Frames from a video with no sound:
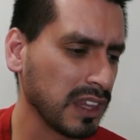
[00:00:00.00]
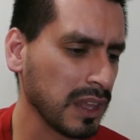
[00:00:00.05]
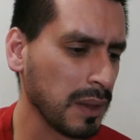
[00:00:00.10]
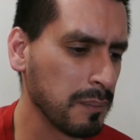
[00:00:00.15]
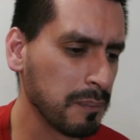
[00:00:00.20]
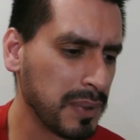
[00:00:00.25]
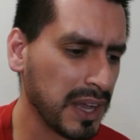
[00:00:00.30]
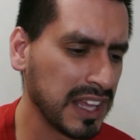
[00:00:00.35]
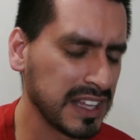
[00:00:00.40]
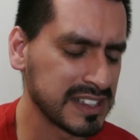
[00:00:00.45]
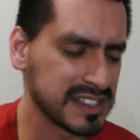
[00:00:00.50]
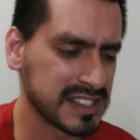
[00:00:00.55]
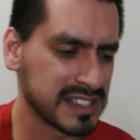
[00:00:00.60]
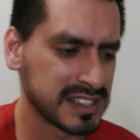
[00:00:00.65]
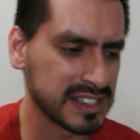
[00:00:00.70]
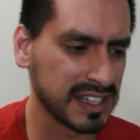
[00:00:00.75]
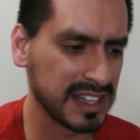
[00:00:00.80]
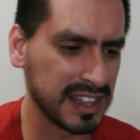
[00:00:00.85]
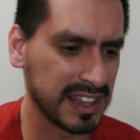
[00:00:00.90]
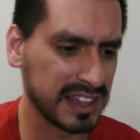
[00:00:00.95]

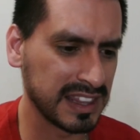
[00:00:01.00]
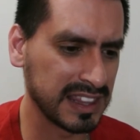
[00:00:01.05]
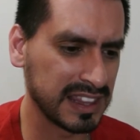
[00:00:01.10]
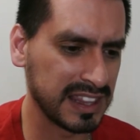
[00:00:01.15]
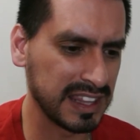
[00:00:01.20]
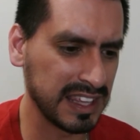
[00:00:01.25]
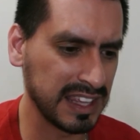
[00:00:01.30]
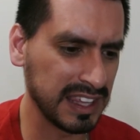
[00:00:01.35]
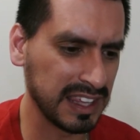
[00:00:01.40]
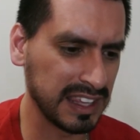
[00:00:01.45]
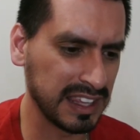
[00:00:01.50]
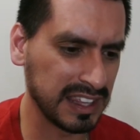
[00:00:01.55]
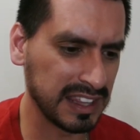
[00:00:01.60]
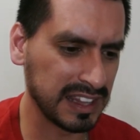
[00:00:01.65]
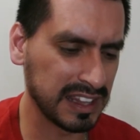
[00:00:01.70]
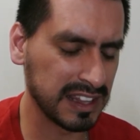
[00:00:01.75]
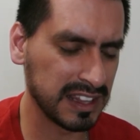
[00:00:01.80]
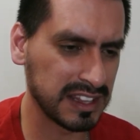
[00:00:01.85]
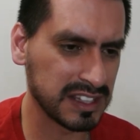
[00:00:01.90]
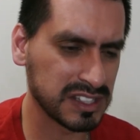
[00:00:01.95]
But the
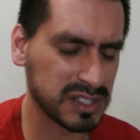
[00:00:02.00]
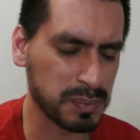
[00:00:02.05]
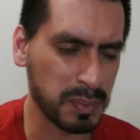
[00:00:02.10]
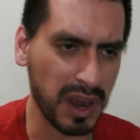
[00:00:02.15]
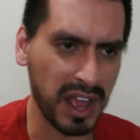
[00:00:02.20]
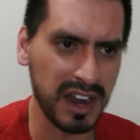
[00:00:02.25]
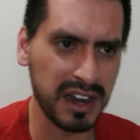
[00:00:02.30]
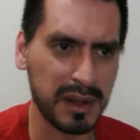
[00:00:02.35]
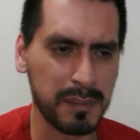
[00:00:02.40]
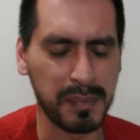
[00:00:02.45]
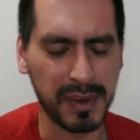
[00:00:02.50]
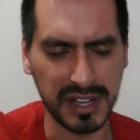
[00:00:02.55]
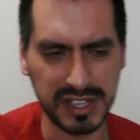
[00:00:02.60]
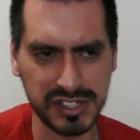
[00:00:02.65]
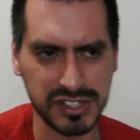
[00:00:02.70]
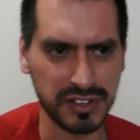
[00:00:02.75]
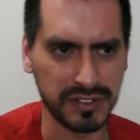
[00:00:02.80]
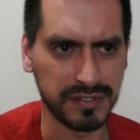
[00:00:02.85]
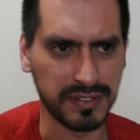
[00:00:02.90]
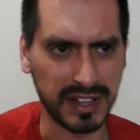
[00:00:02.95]
this brought a
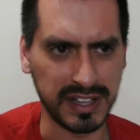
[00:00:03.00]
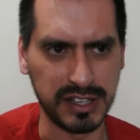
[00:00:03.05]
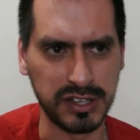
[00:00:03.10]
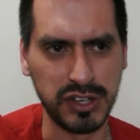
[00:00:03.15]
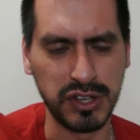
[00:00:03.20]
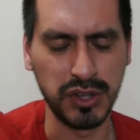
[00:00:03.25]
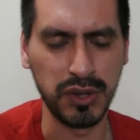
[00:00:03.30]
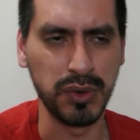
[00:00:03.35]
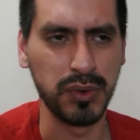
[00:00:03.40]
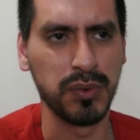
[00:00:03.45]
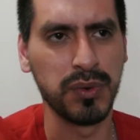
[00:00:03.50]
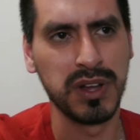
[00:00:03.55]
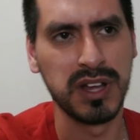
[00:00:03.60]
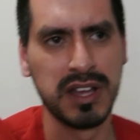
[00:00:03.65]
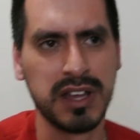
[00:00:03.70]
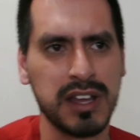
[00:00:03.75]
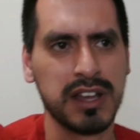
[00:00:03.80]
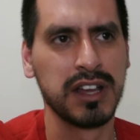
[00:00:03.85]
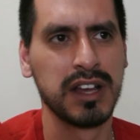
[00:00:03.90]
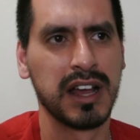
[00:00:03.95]
bunch of like new
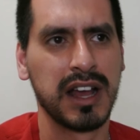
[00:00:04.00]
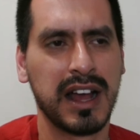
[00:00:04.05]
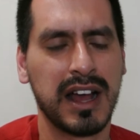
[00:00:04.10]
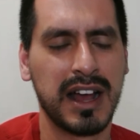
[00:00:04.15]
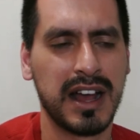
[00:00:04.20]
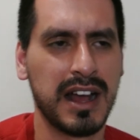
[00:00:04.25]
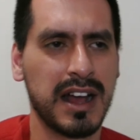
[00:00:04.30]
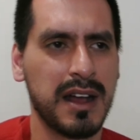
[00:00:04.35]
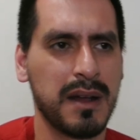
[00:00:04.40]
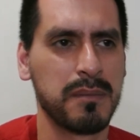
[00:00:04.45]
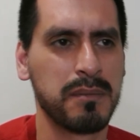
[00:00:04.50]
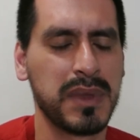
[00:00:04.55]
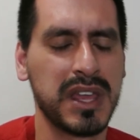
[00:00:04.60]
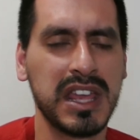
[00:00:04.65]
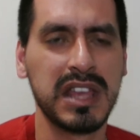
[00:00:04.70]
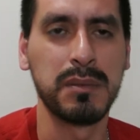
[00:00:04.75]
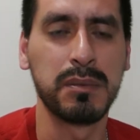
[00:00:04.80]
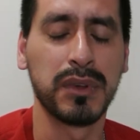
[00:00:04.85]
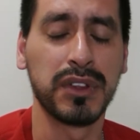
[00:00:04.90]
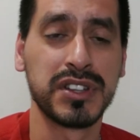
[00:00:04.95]
uh,
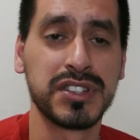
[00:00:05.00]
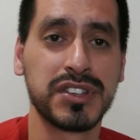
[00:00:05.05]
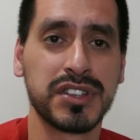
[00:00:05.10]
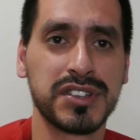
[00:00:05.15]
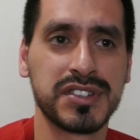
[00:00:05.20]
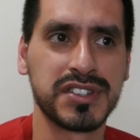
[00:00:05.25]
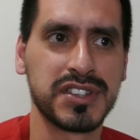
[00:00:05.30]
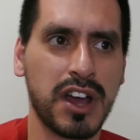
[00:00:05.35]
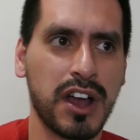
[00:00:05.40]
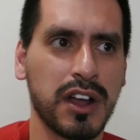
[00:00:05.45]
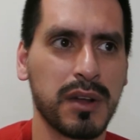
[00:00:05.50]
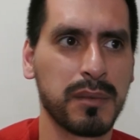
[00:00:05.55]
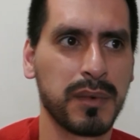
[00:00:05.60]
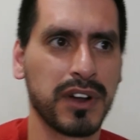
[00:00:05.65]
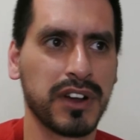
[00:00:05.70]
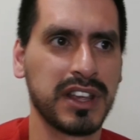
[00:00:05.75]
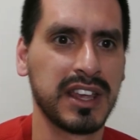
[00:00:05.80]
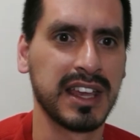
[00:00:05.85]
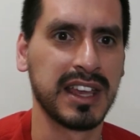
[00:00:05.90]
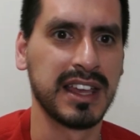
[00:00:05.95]
people into the stock
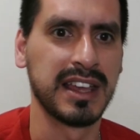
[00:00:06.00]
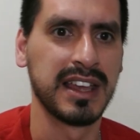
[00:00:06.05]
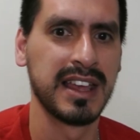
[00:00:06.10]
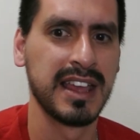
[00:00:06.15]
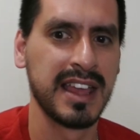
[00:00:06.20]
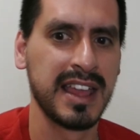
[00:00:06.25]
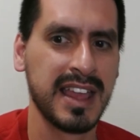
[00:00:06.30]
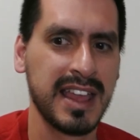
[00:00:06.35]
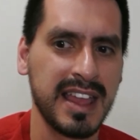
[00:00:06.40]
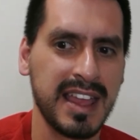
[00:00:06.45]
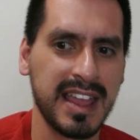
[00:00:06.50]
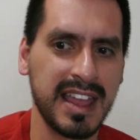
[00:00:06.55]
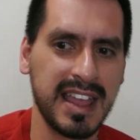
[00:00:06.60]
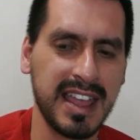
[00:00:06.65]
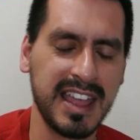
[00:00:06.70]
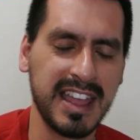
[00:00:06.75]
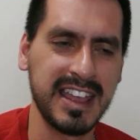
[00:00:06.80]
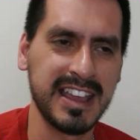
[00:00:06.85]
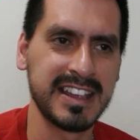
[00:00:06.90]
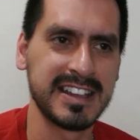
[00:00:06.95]
market,
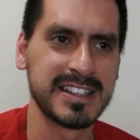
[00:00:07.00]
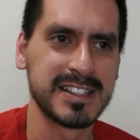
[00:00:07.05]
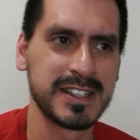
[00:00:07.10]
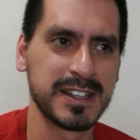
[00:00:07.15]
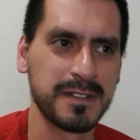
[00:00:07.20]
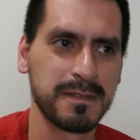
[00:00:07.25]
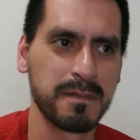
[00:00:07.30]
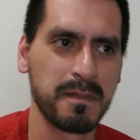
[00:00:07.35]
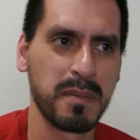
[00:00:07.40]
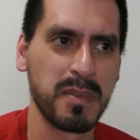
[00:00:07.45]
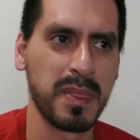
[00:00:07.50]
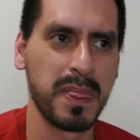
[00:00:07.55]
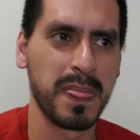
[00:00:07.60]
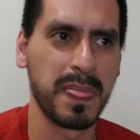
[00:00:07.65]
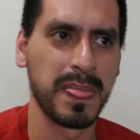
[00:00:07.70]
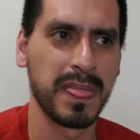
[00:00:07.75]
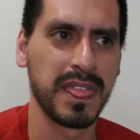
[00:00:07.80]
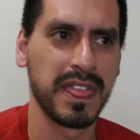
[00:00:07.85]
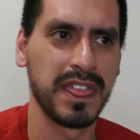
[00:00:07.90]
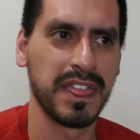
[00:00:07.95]
and
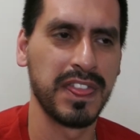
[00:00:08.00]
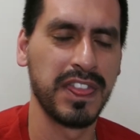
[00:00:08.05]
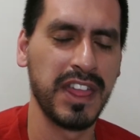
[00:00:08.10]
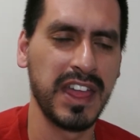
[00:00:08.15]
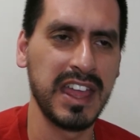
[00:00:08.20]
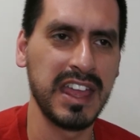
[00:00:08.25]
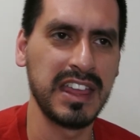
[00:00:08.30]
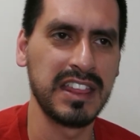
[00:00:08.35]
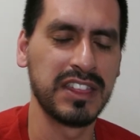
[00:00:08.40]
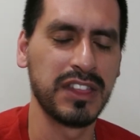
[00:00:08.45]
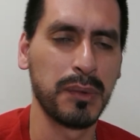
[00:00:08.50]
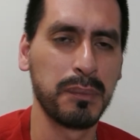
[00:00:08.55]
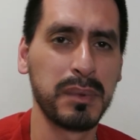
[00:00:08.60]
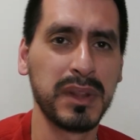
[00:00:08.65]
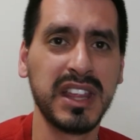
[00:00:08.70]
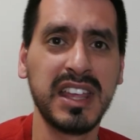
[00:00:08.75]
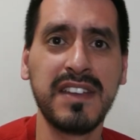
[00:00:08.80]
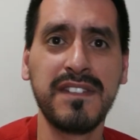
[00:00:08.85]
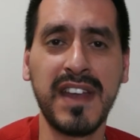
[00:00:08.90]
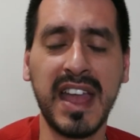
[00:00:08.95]
they they'll
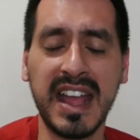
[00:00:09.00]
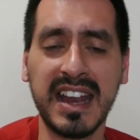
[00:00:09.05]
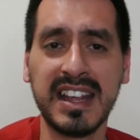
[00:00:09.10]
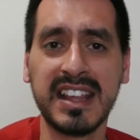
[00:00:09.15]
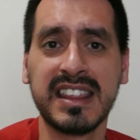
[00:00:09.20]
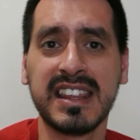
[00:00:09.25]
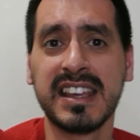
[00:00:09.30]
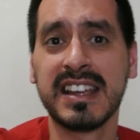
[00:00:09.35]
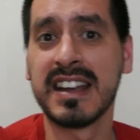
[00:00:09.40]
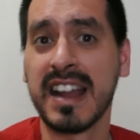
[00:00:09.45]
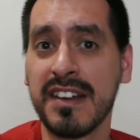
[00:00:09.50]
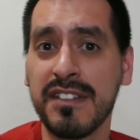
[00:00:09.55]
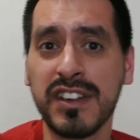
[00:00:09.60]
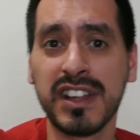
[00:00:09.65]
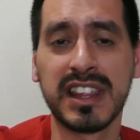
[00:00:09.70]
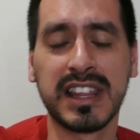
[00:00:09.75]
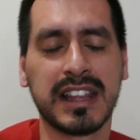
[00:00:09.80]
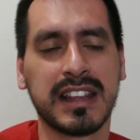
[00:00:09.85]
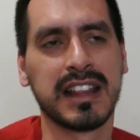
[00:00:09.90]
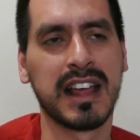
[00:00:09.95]
believe anything and
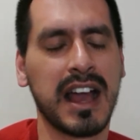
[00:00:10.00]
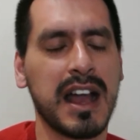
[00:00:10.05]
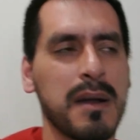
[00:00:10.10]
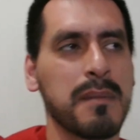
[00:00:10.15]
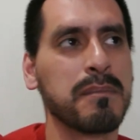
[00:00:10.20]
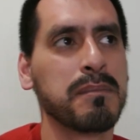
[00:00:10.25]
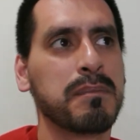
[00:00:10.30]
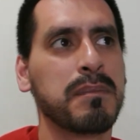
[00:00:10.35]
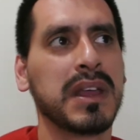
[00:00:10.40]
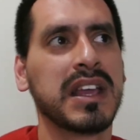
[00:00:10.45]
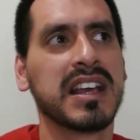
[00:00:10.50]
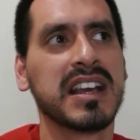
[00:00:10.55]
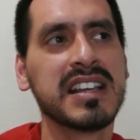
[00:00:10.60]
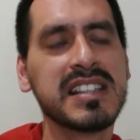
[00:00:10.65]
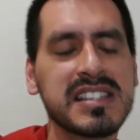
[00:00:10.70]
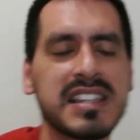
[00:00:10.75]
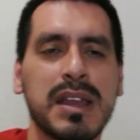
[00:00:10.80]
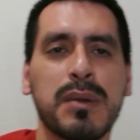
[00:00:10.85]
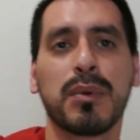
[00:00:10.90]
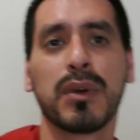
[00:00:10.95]
everything uh,
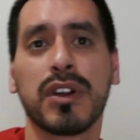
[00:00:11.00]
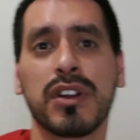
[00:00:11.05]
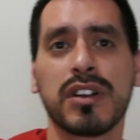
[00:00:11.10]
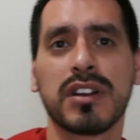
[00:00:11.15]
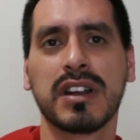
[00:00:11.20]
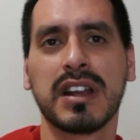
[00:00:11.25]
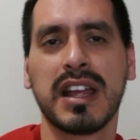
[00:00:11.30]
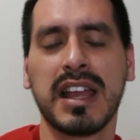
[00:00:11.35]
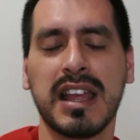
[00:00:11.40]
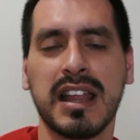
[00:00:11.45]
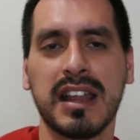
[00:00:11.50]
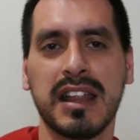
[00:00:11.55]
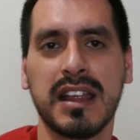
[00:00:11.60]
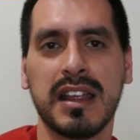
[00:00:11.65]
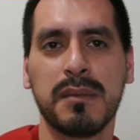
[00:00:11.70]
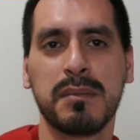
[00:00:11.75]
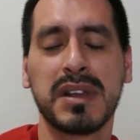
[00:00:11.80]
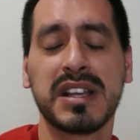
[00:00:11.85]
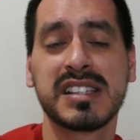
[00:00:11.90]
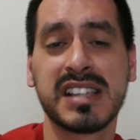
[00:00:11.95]
because they were
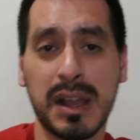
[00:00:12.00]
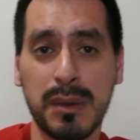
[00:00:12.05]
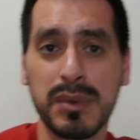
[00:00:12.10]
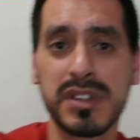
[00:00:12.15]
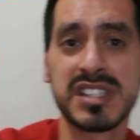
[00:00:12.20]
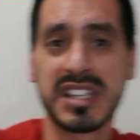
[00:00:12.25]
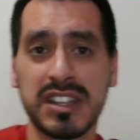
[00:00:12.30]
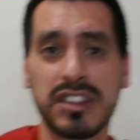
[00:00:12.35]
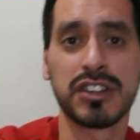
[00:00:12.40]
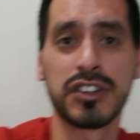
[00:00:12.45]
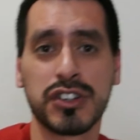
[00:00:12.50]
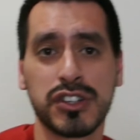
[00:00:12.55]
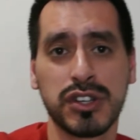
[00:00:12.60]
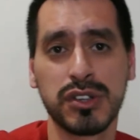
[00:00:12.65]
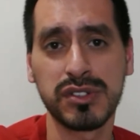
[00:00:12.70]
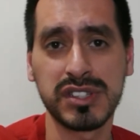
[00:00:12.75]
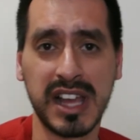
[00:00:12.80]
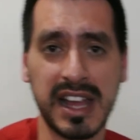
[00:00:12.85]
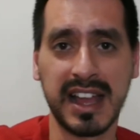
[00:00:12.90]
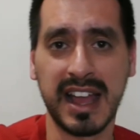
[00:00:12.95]
eh, because I was in their
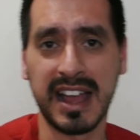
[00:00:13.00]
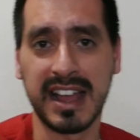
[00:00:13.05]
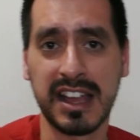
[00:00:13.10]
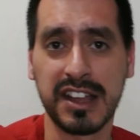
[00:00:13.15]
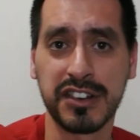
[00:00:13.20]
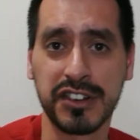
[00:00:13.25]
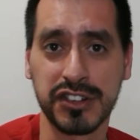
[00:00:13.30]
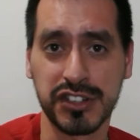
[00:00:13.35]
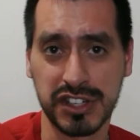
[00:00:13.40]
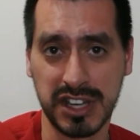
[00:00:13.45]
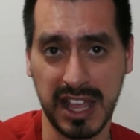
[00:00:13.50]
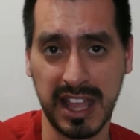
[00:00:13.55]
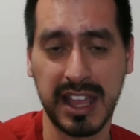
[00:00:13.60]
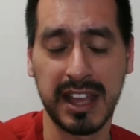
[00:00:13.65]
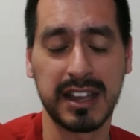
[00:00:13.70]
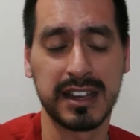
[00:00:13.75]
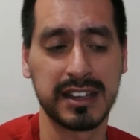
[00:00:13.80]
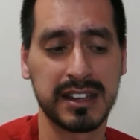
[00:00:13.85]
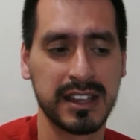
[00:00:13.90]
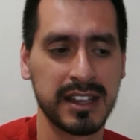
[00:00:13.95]
shoes. I, I
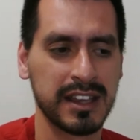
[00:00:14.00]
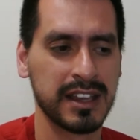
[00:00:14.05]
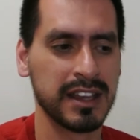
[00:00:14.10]
understand.